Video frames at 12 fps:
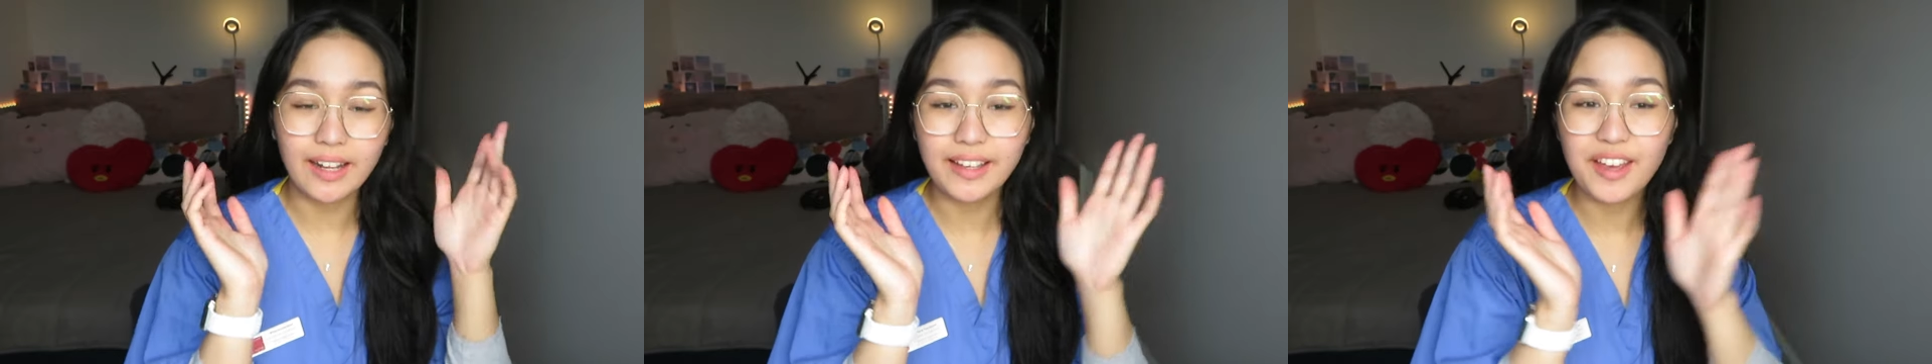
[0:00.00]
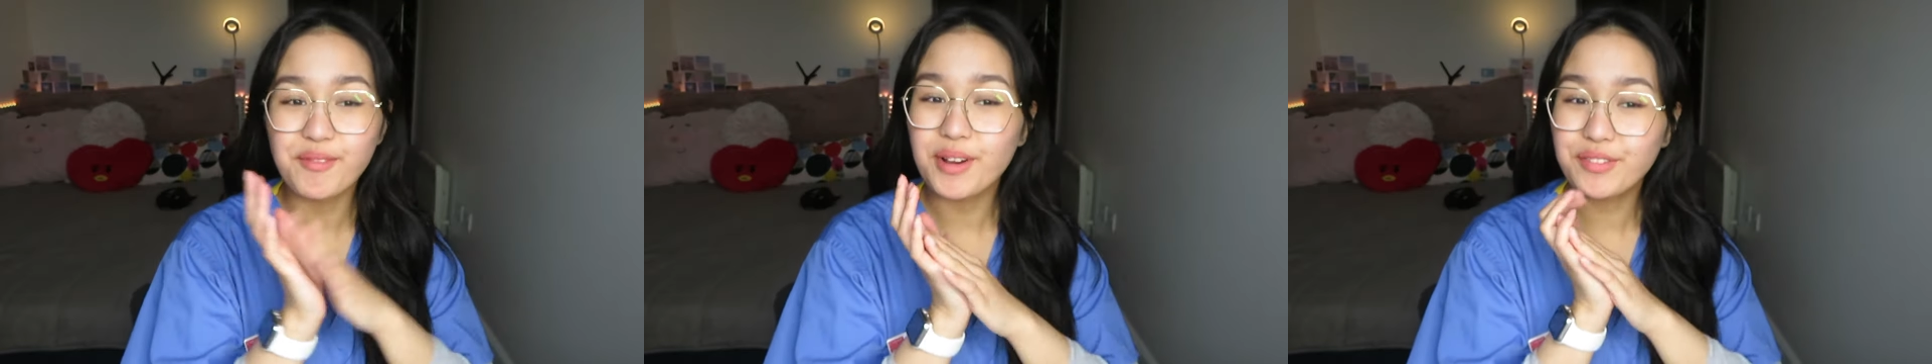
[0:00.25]
I
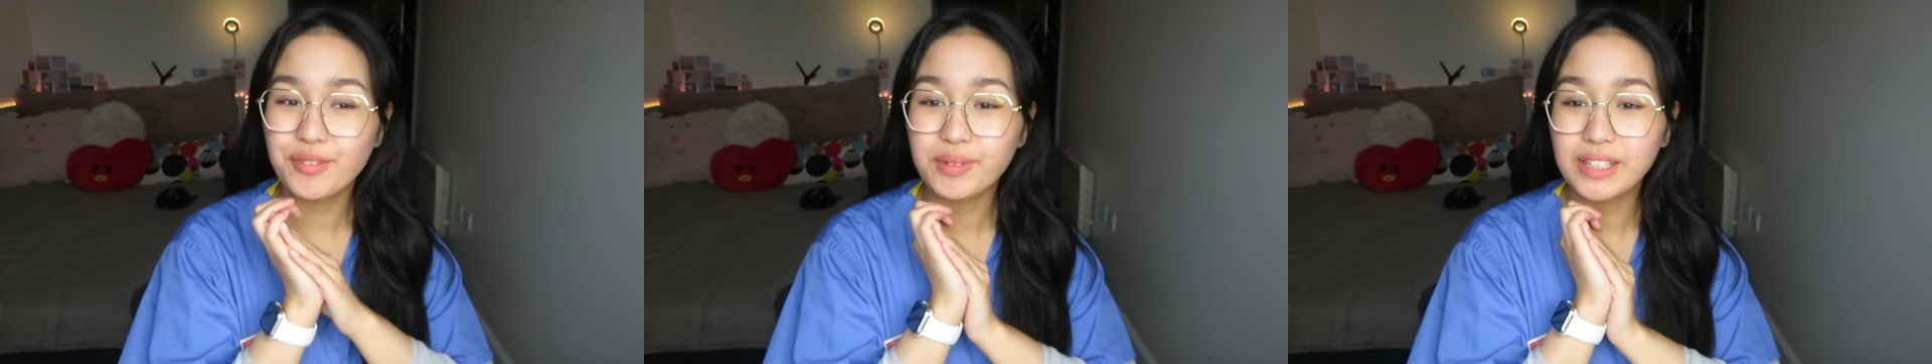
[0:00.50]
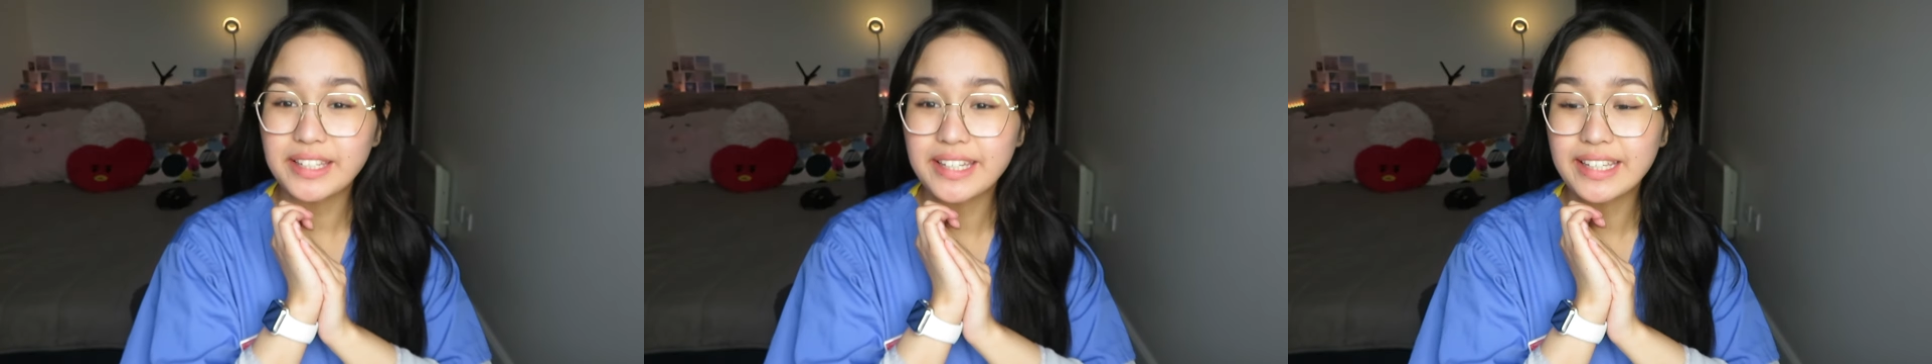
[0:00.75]
came back from
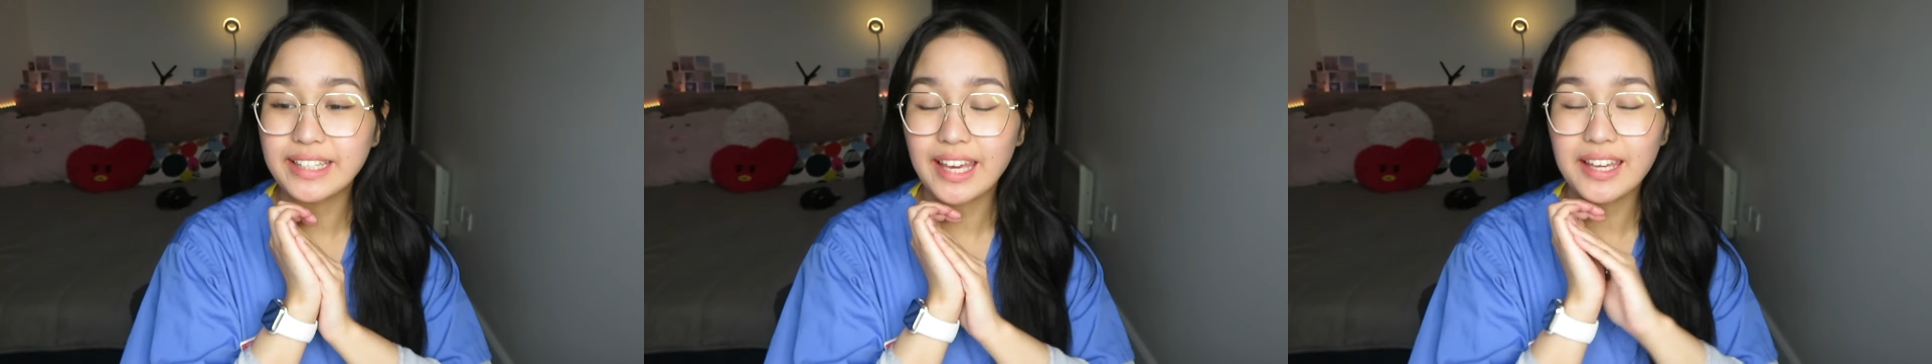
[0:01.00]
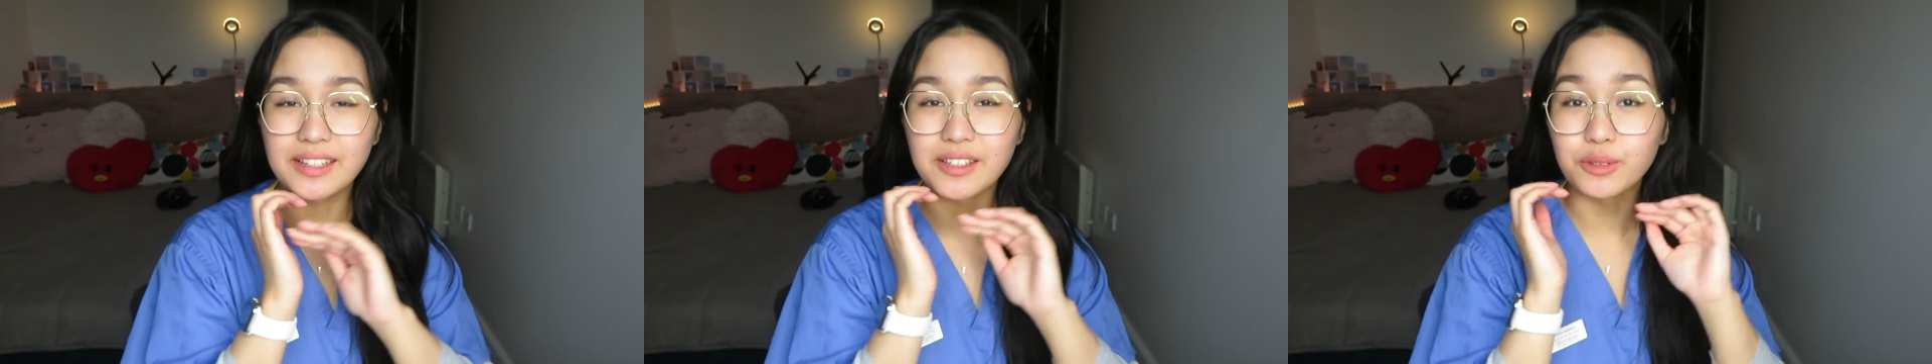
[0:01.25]
clinic
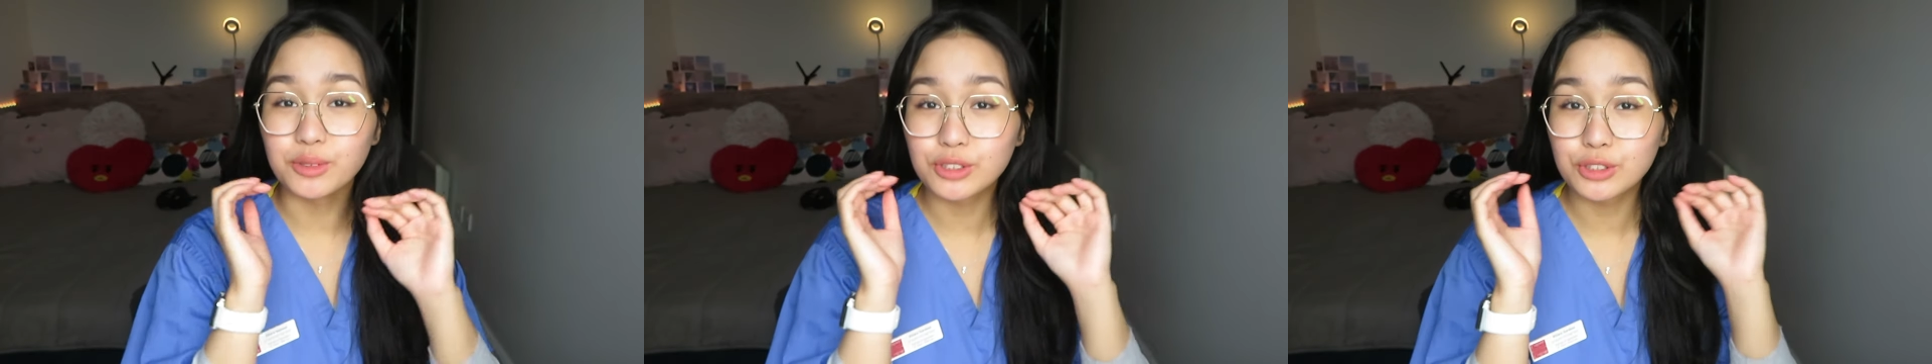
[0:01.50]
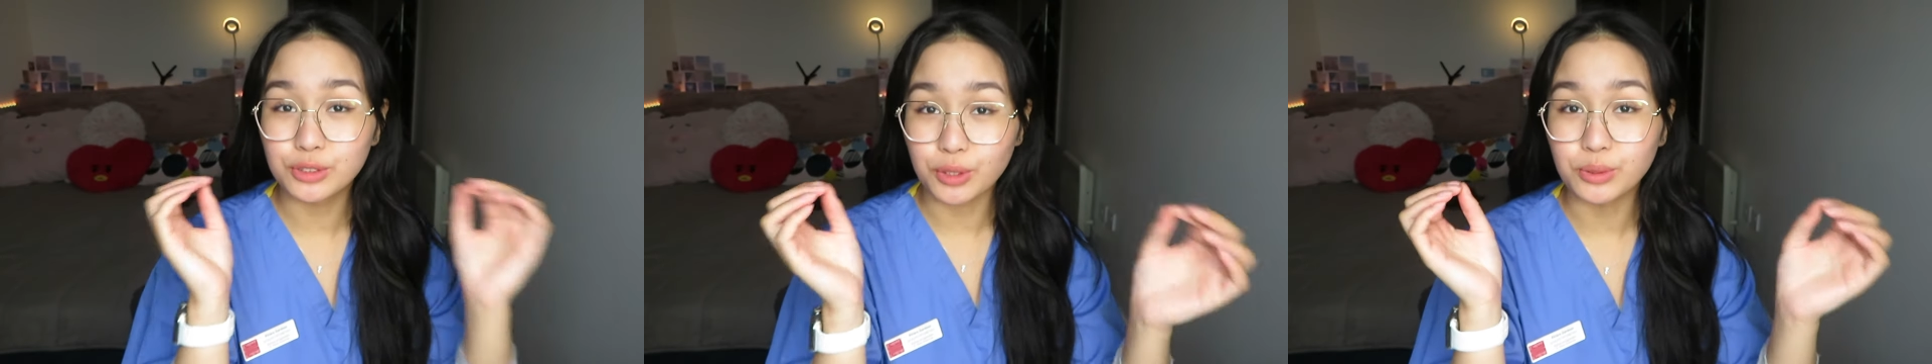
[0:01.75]
and it was
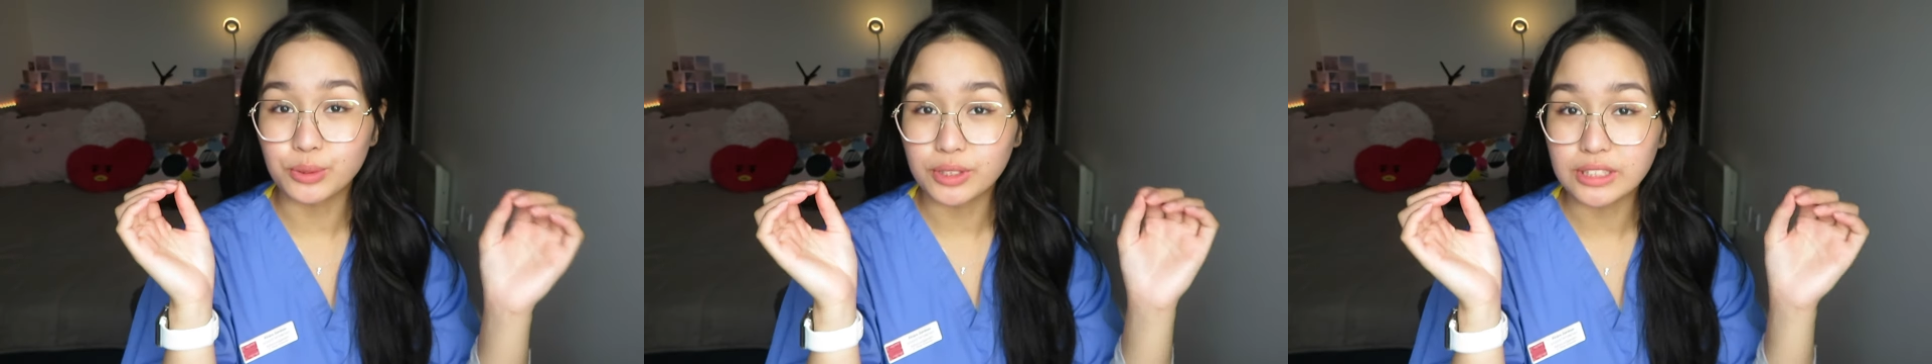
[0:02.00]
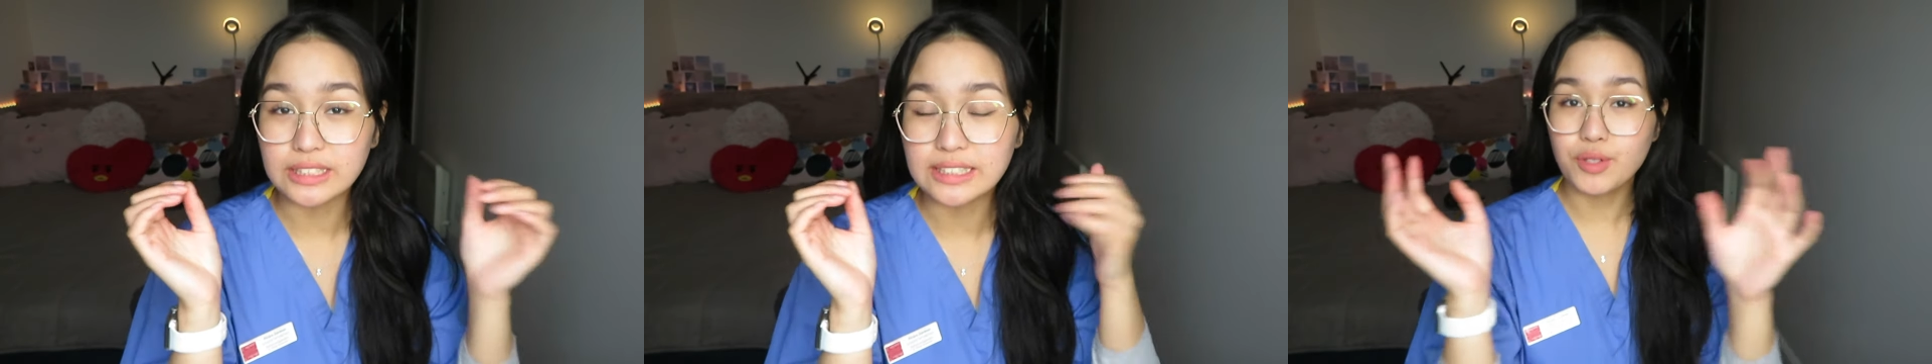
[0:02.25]
so good.